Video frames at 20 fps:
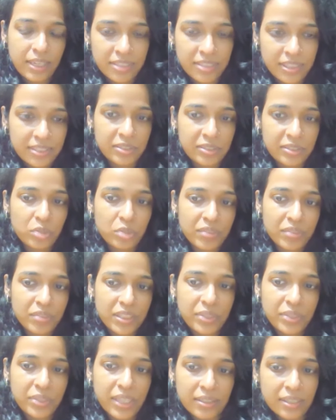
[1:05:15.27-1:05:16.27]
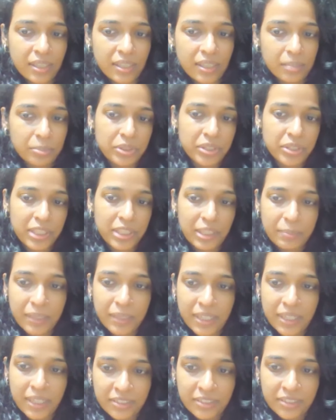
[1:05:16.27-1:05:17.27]
after this is over, you can uh, put your
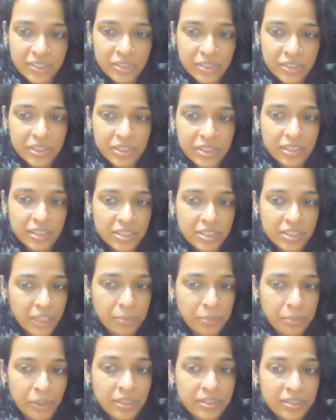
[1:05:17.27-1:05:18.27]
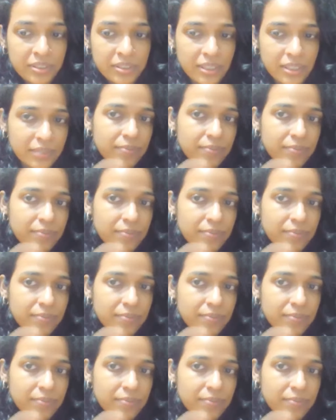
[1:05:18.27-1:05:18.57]
email address to the chat box.